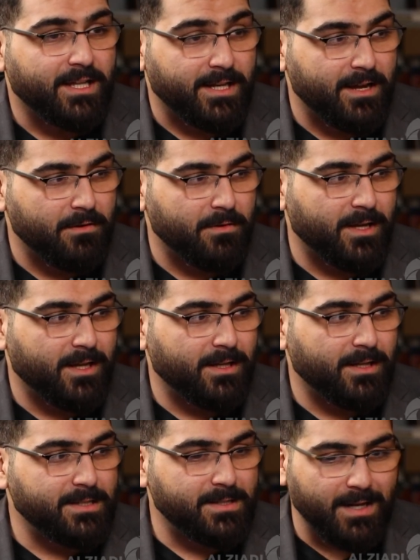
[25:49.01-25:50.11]
Now,
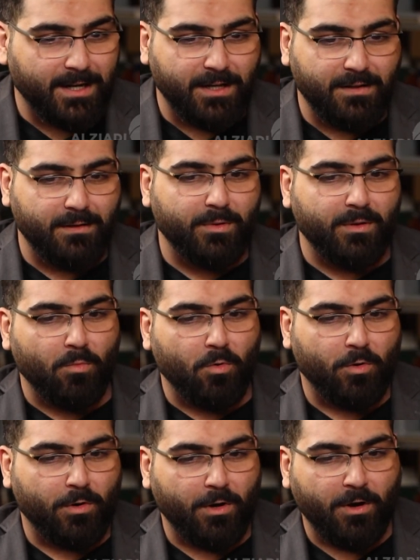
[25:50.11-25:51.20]
let's talk a little bit
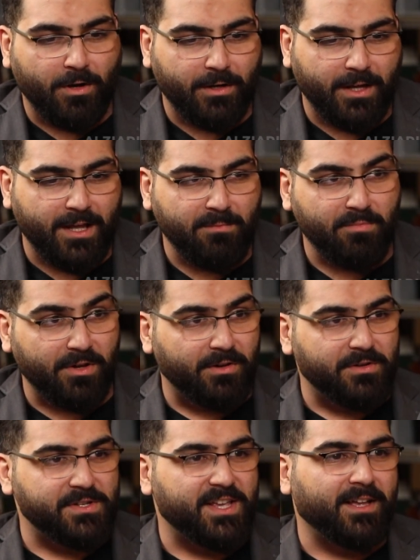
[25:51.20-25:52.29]
more on a bigger
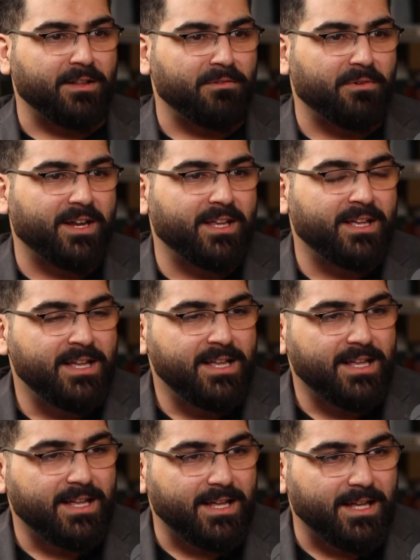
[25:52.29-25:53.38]
scale, right?
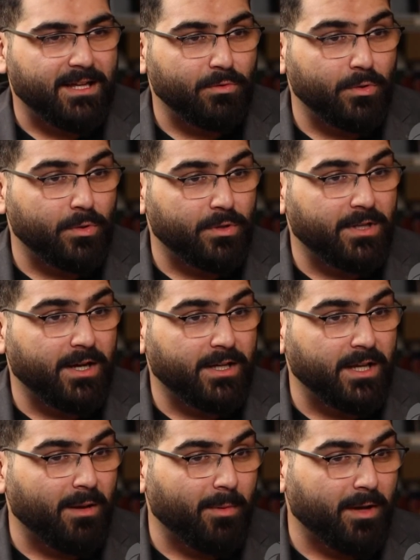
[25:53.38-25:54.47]
We were
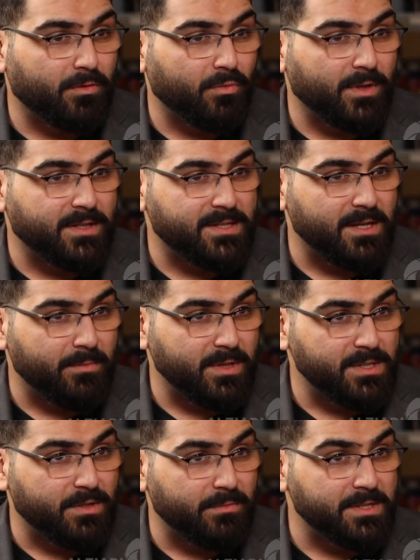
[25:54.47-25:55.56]
talking about what some
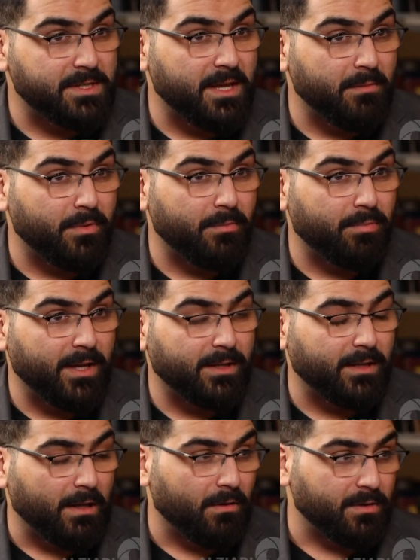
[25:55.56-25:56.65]
instruments can be played
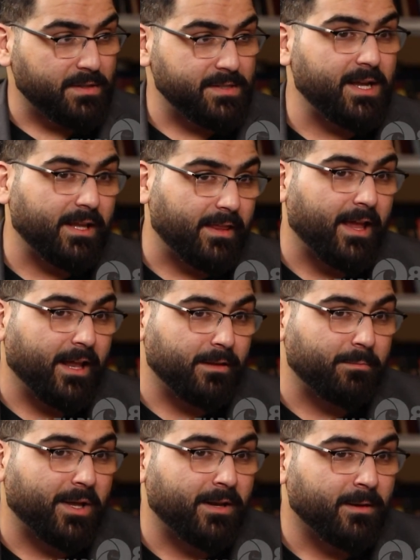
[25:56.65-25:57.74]
alongside the
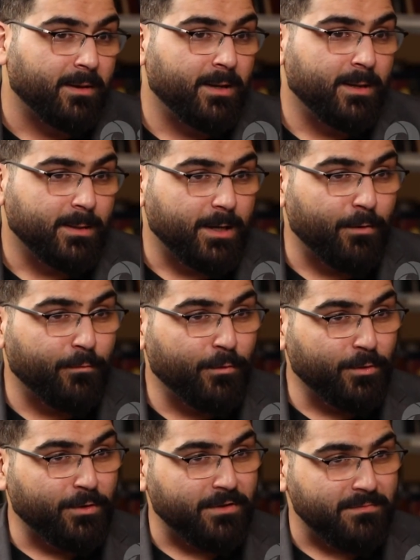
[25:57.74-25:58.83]
handpan. Now, if you
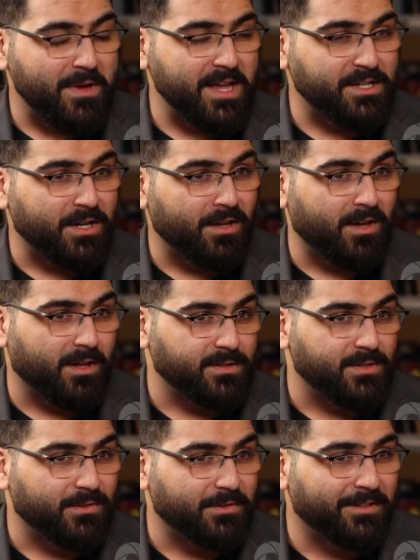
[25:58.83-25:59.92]
were to imagine a
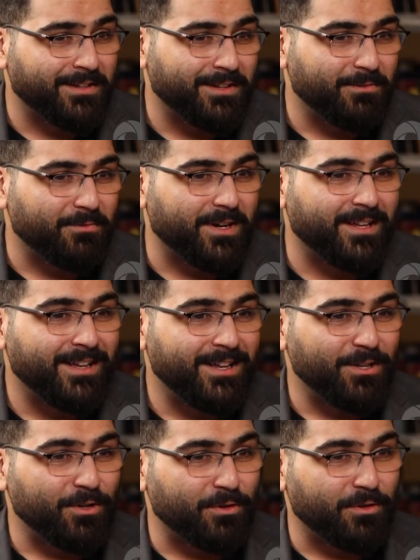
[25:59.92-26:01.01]
concert, right?
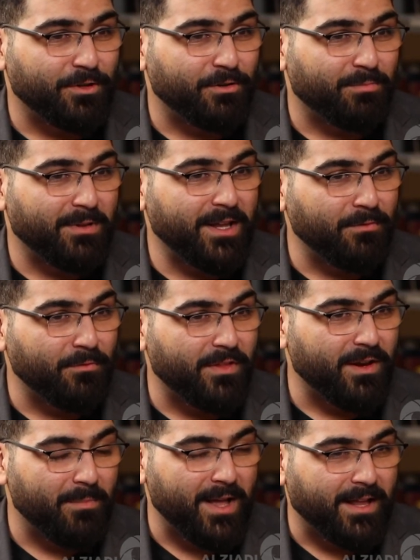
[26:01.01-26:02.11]
You're playing within
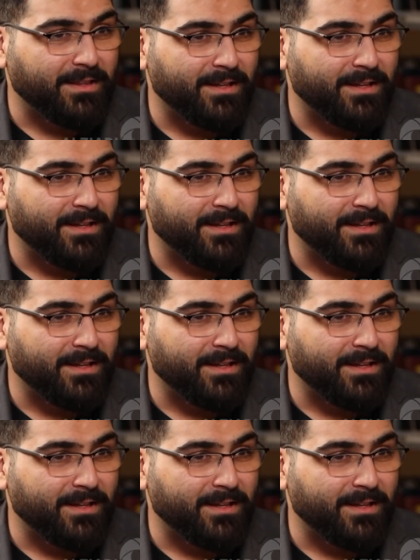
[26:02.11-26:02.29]
a band.